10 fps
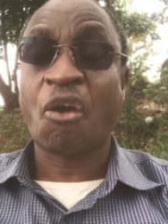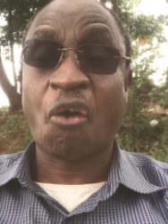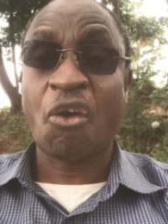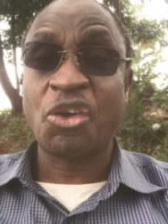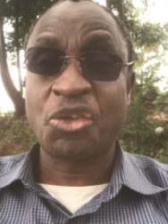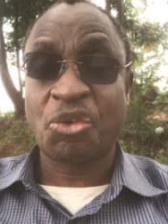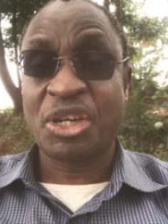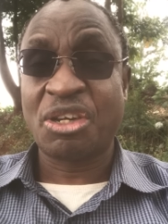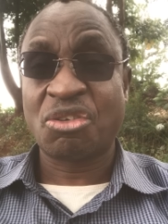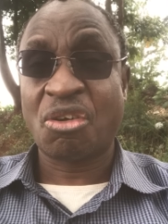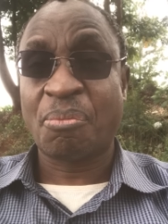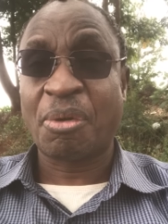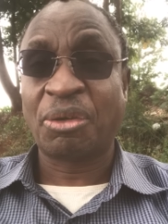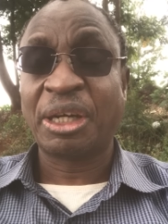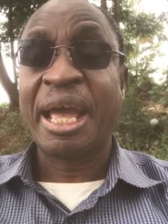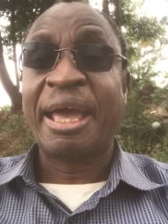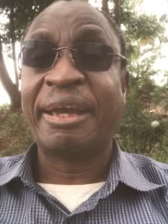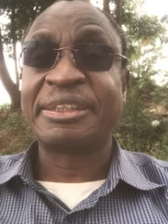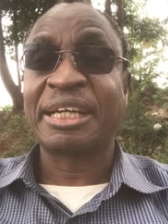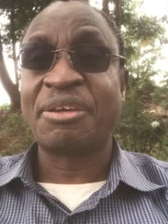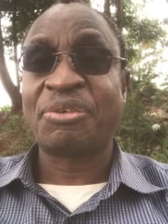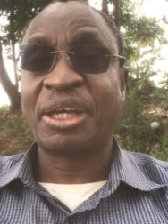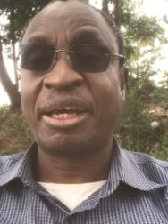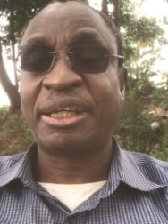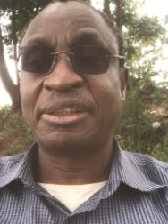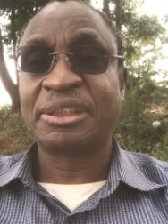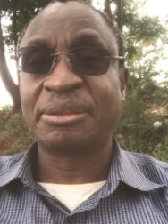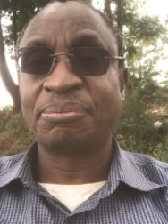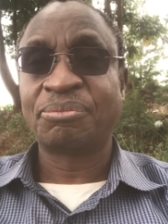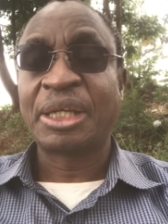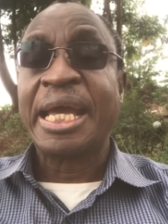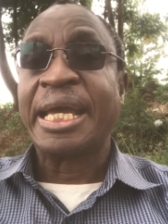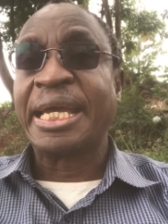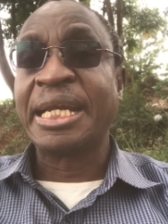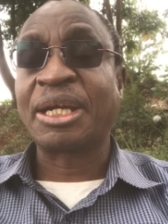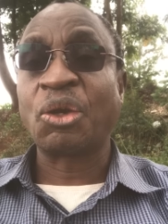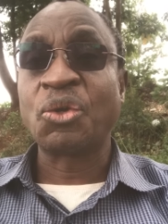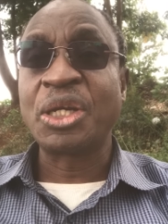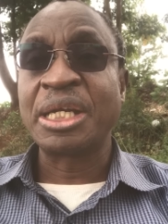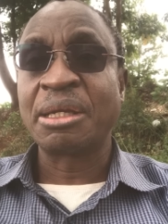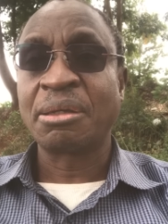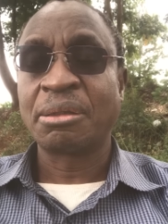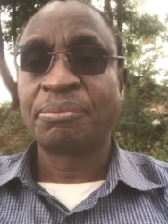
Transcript: all you need to know about HIV AIDS, including